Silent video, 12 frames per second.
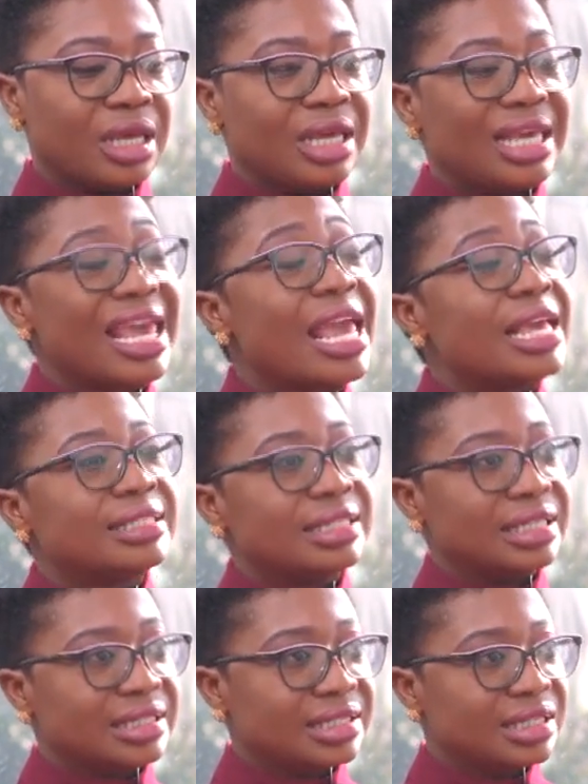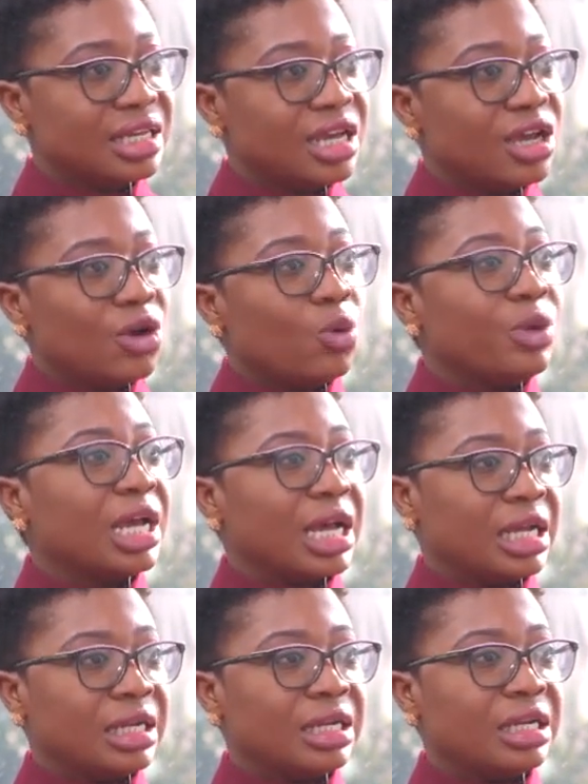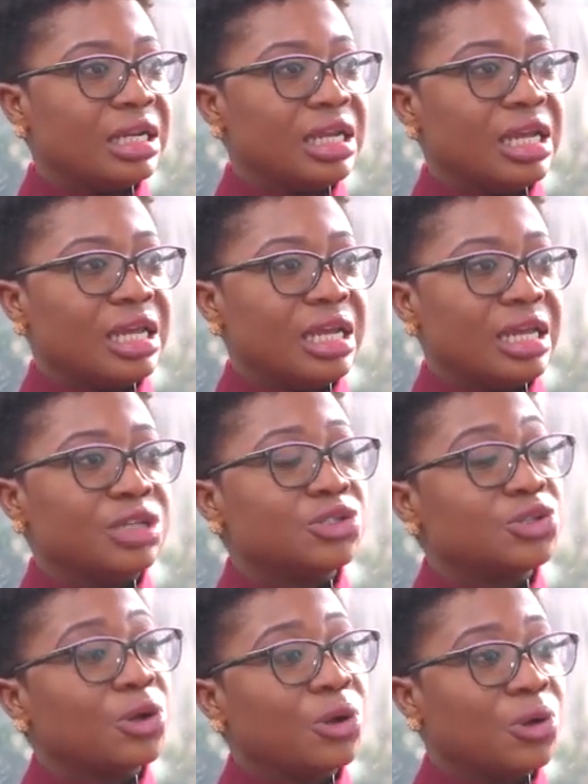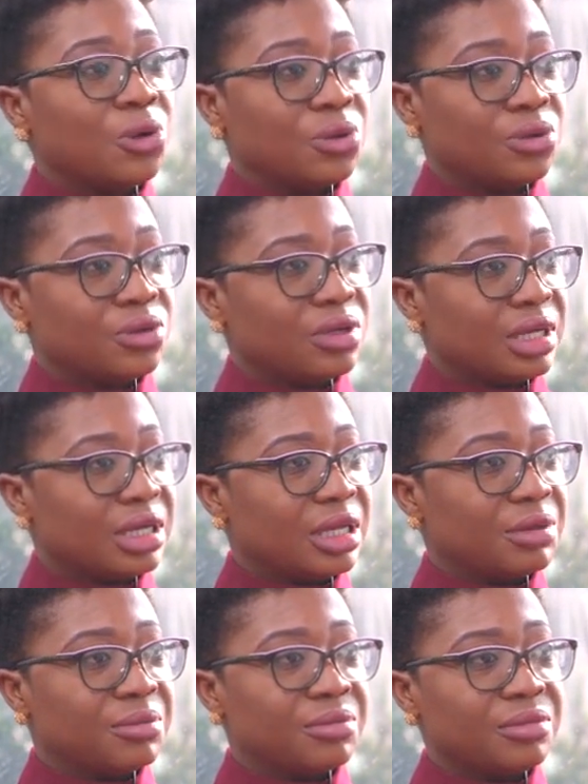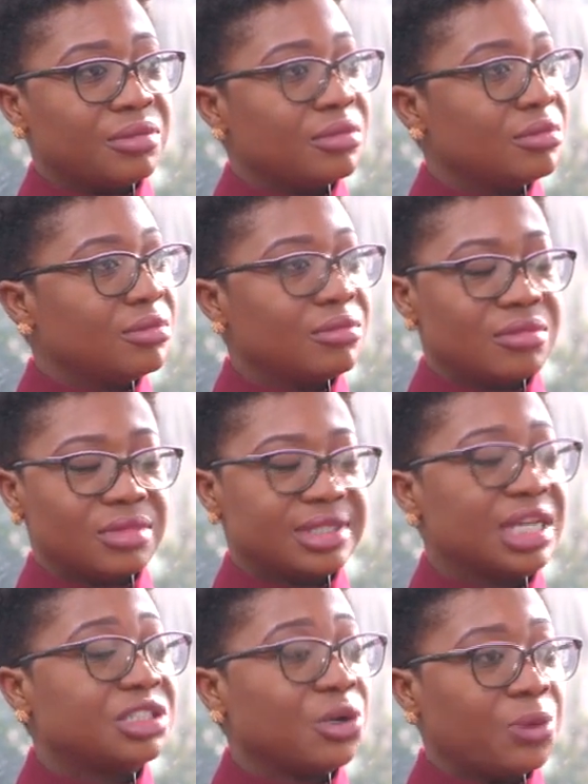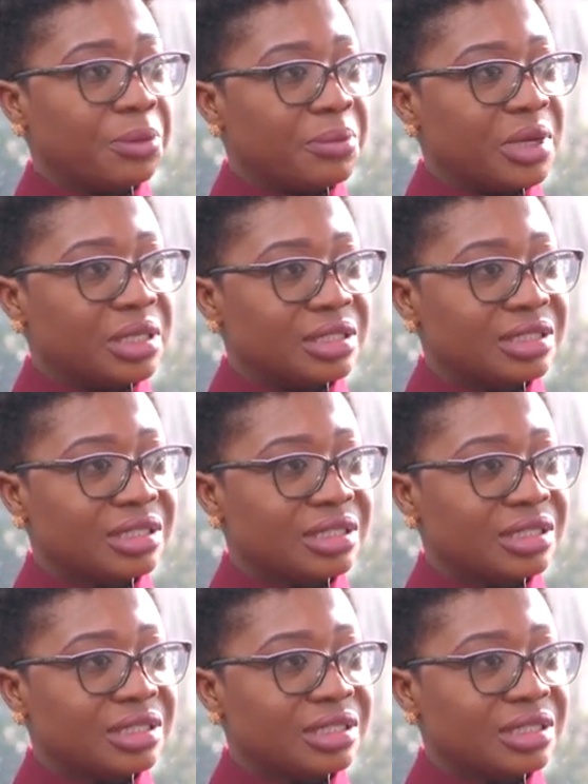cases we can install um, such equipment.